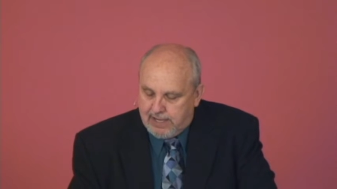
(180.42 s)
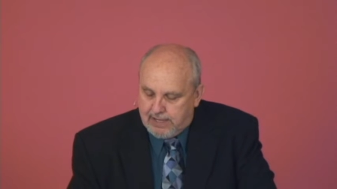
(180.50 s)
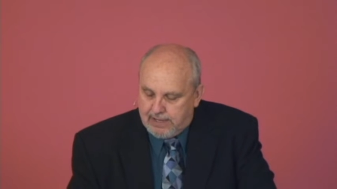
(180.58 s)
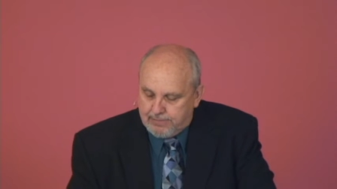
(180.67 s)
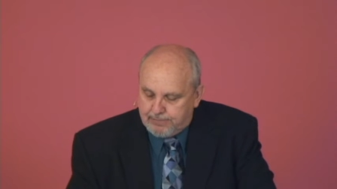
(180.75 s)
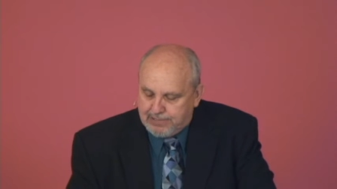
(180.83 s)

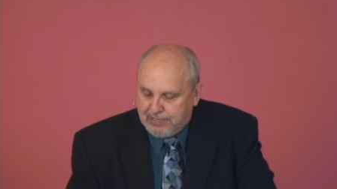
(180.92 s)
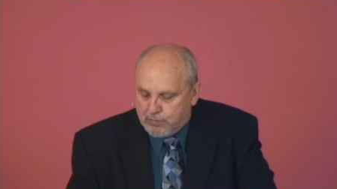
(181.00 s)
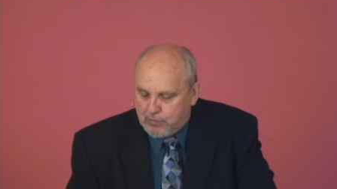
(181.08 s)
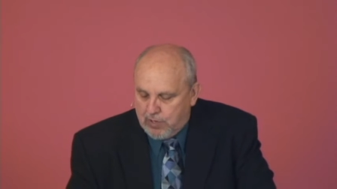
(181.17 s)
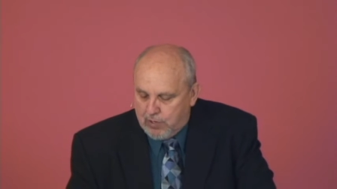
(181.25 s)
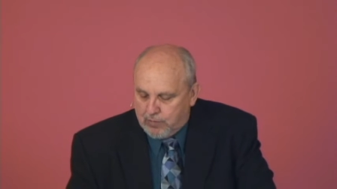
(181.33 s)
um,
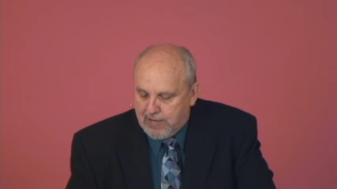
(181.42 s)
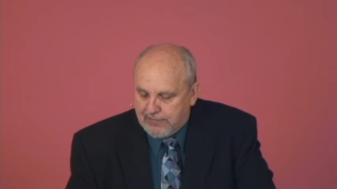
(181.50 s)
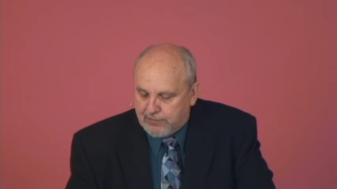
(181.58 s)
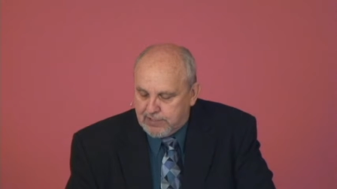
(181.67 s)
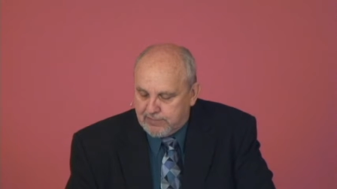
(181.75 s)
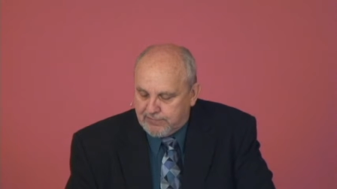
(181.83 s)
pleruo
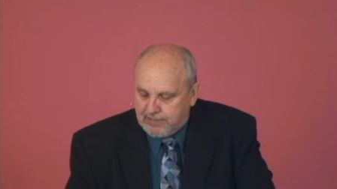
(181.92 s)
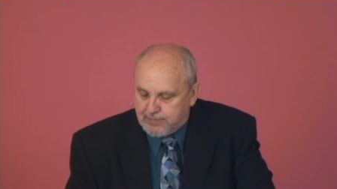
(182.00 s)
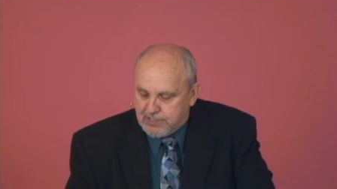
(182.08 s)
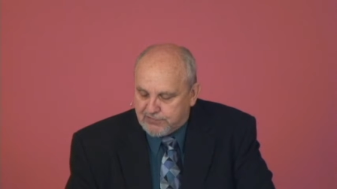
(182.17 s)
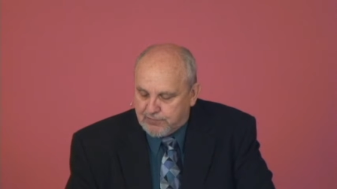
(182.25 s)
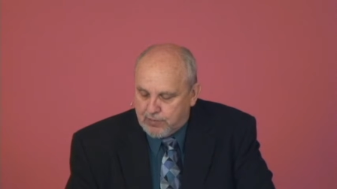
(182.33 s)
rather in
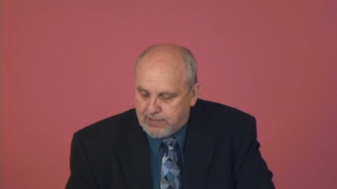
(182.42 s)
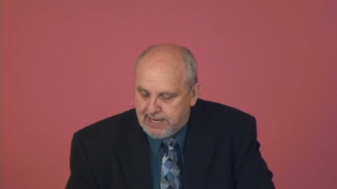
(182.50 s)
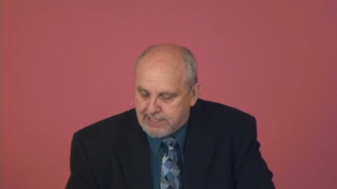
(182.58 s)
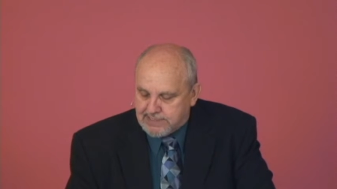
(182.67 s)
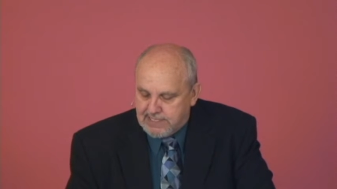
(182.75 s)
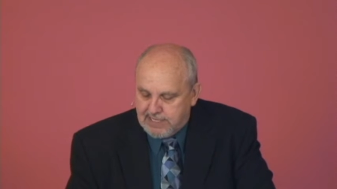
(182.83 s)
Philippians four
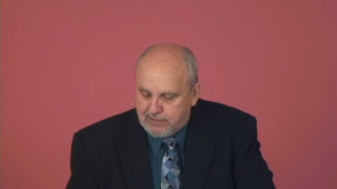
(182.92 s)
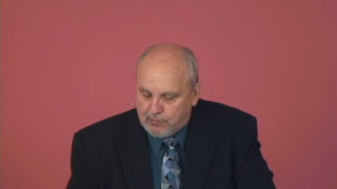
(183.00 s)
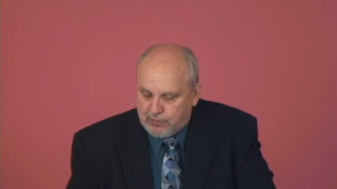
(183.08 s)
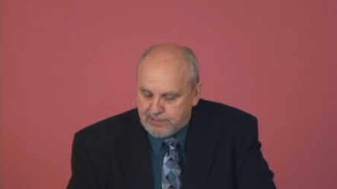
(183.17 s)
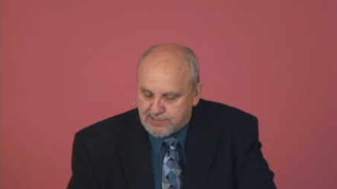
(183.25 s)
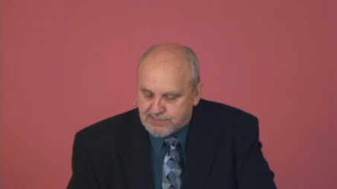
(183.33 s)

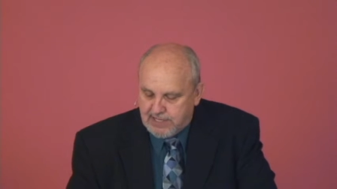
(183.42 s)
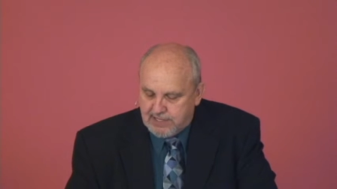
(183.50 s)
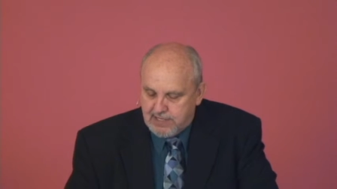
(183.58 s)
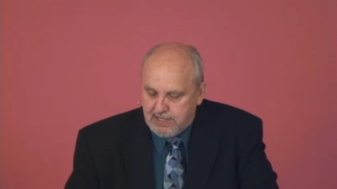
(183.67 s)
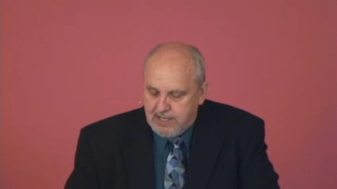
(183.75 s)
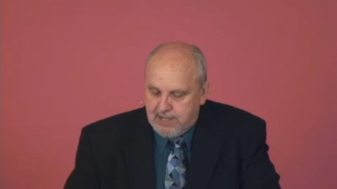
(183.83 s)
nineteen, where he
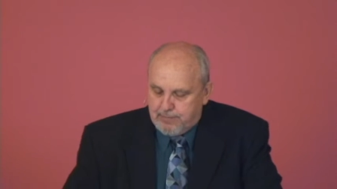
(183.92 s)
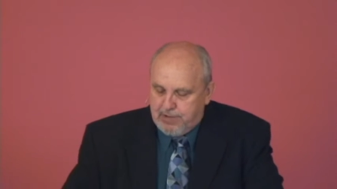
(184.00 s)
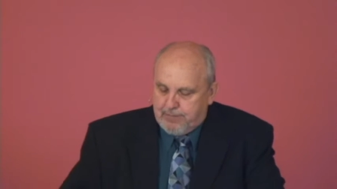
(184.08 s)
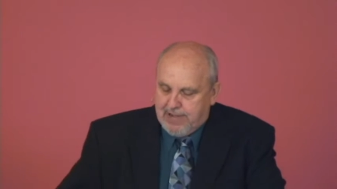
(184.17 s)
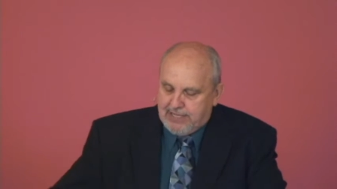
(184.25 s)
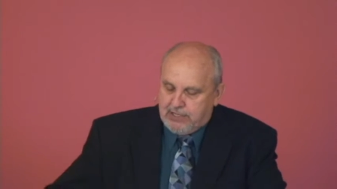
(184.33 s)
said,
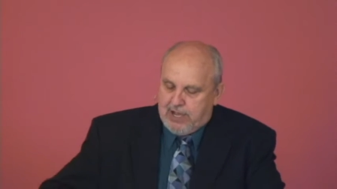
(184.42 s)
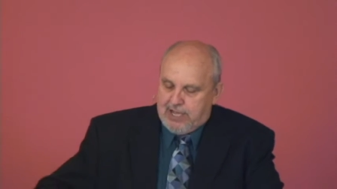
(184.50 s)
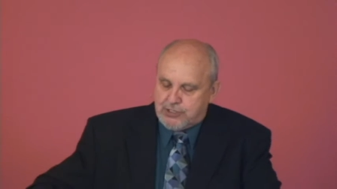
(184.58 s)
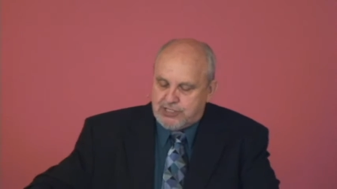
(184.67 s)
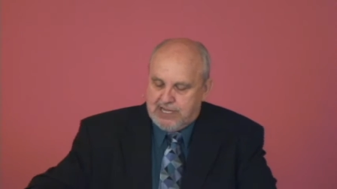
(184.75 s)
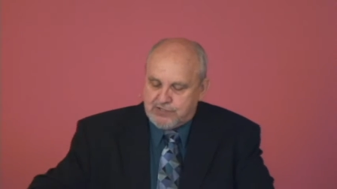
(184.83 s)
"But my
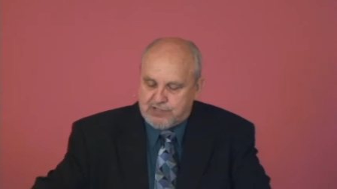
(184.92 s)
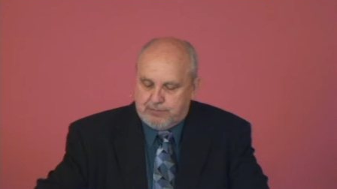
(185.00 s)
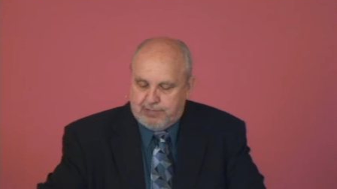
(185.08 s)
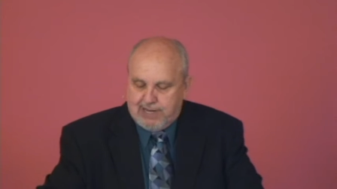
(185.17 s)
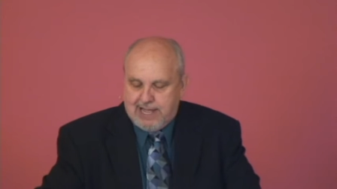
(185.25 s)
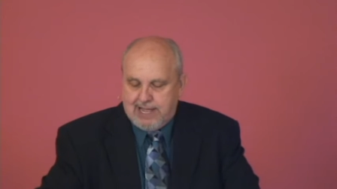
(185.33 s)
God shall
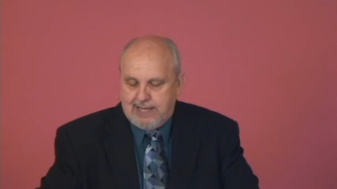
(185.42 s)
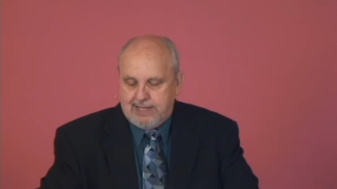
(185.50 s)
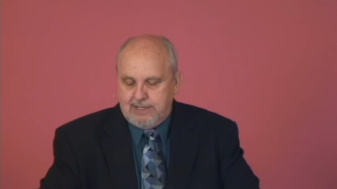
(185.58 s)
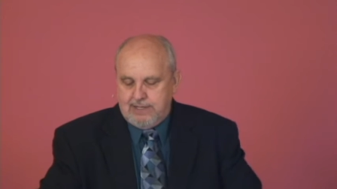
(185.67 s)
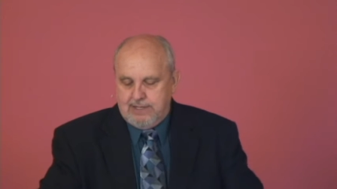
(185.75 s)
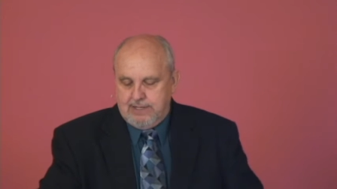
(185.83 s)

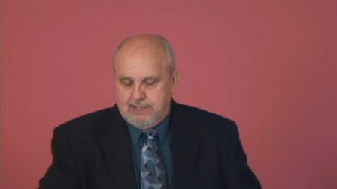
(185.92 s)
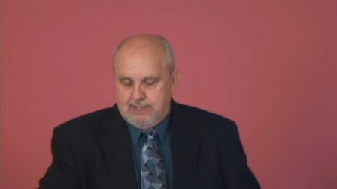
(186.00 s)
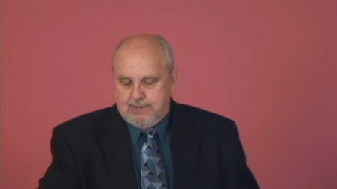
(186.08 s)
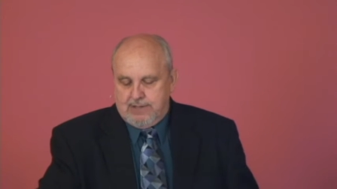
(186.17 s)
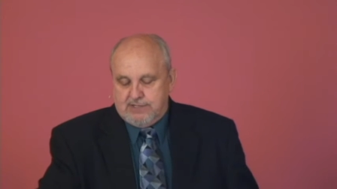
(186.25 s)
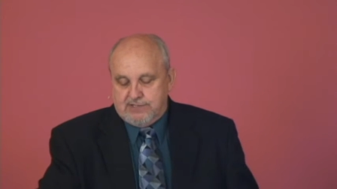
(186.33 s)
supply,
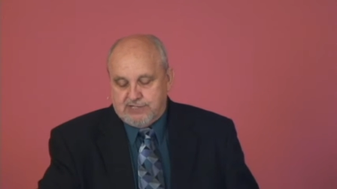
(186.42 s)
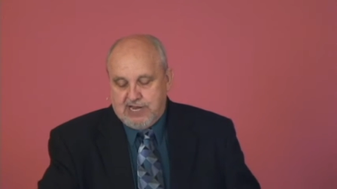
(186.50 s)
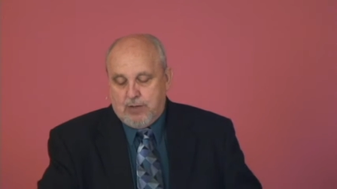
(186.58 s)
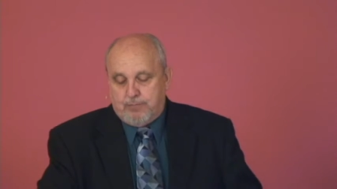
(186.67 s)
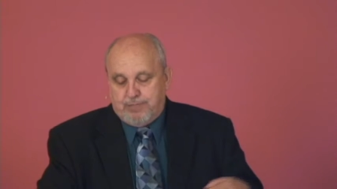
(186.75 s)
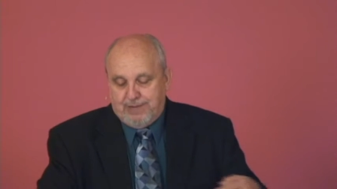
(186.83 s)

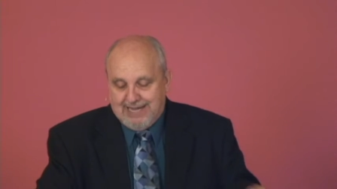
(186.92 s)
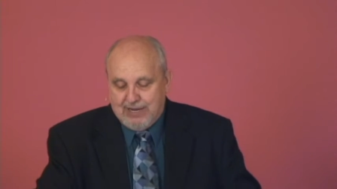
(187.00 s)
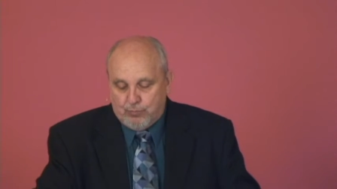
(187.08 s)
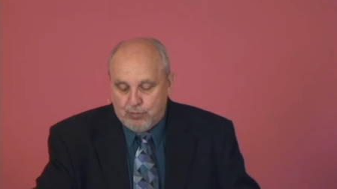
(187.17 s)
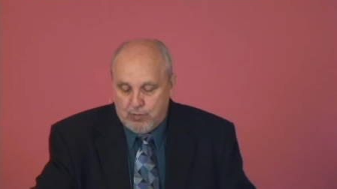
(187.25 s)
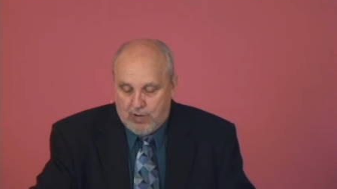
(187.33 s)
shall
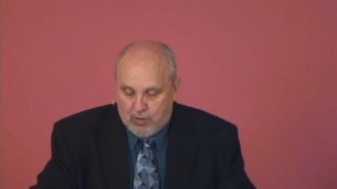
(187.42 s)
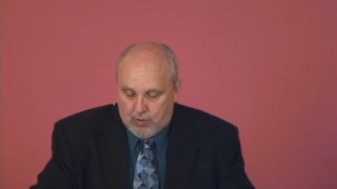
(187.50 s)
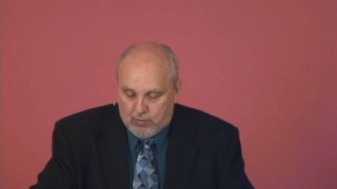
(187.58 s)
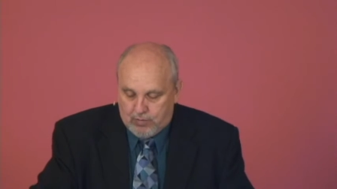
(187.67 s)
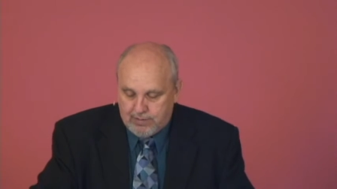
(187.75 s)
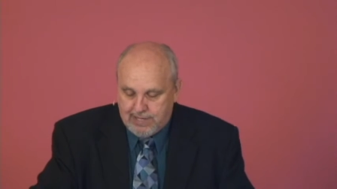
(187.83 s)

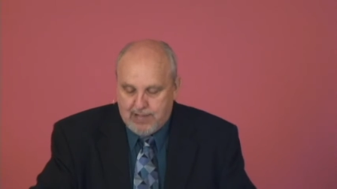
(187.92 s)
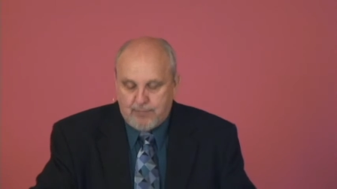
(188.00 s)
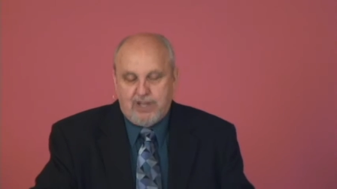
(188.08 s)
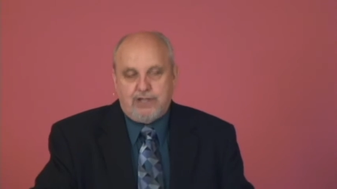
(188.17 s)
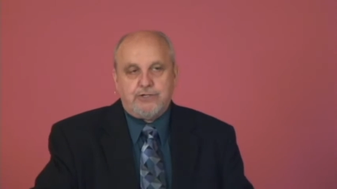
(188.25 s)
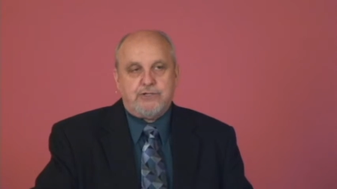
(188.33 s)
pleruo,
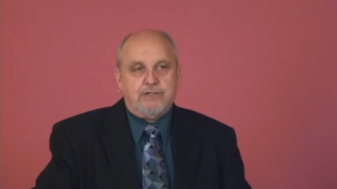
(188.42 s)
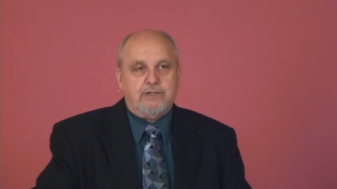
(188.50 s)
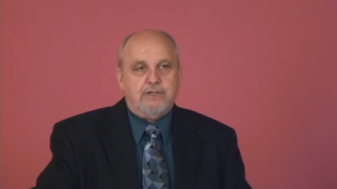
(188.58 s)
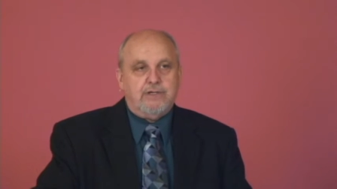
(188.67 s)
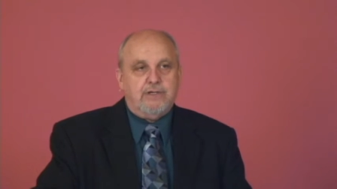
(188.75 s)
how much?